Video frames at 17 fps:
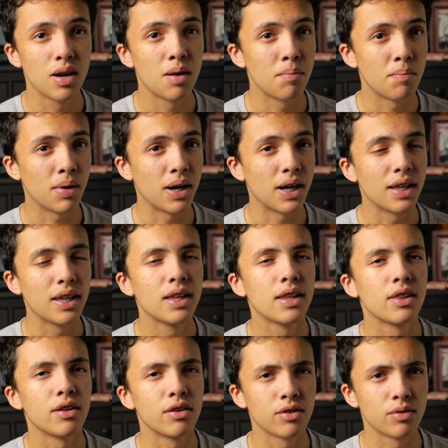but
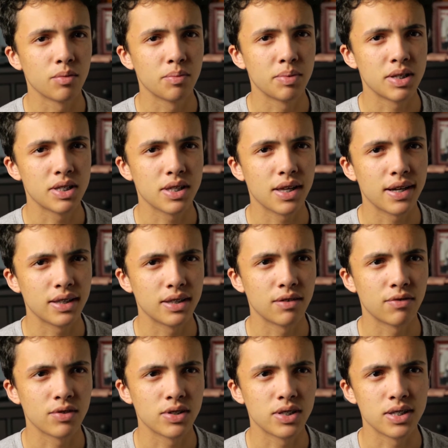there will be slight
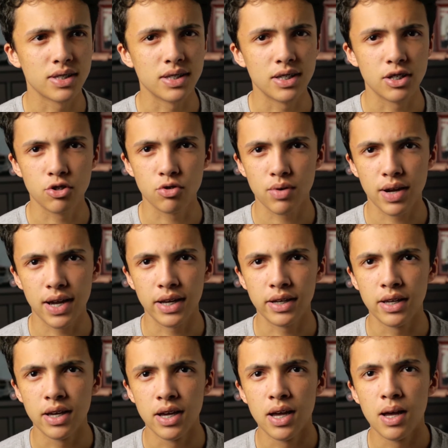differences in each grade,
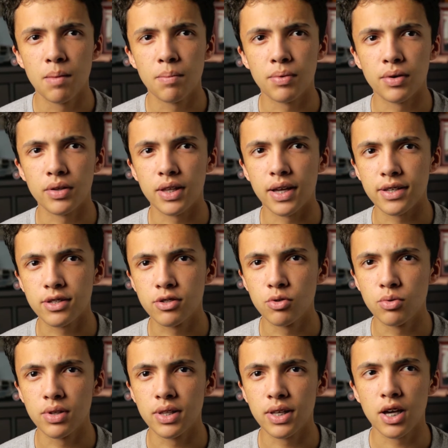but that's
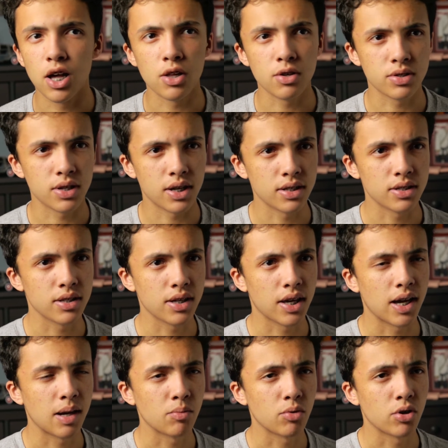due to the color science of the
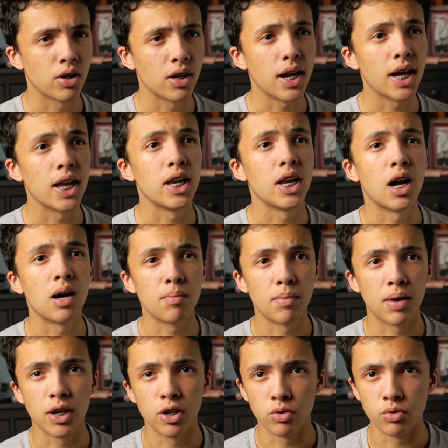camera and not
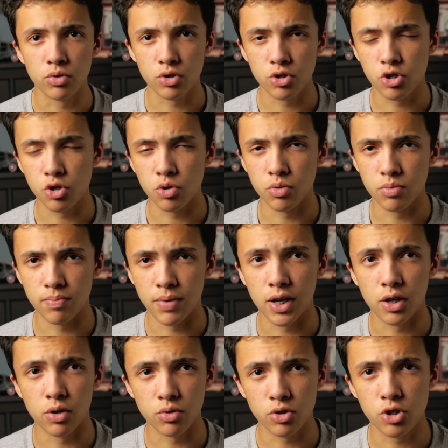my own
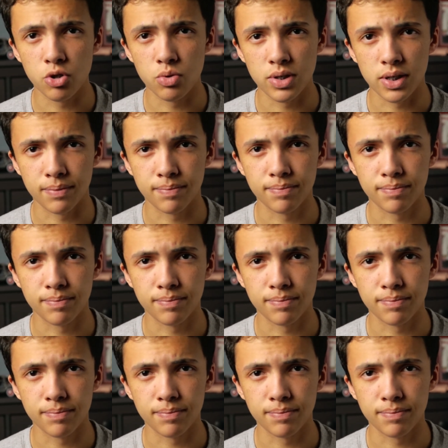choosing.